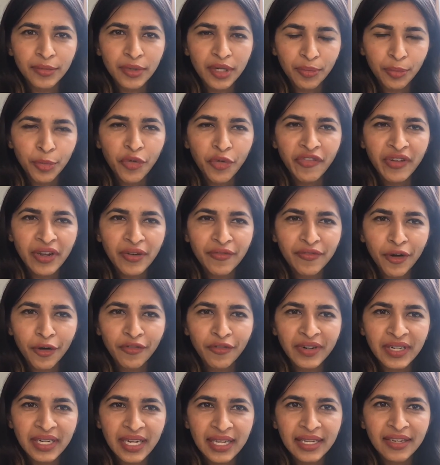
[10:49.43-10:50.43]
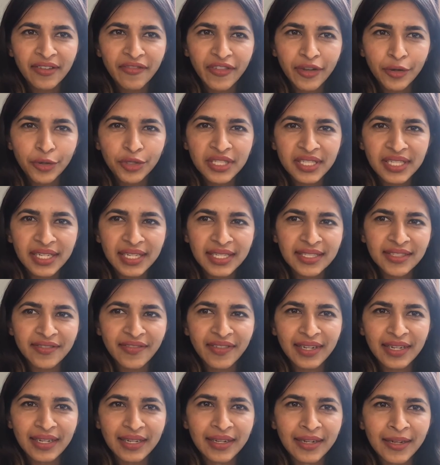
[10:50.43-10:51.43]
moving forward in future as
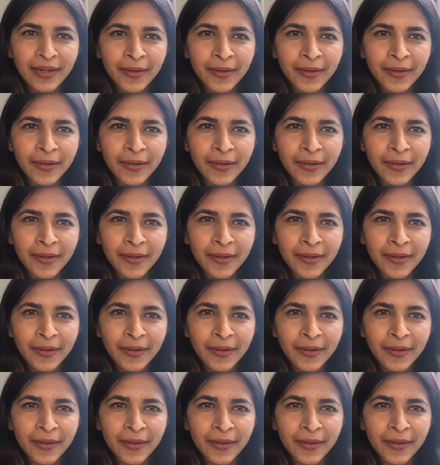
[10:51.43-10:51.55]
well.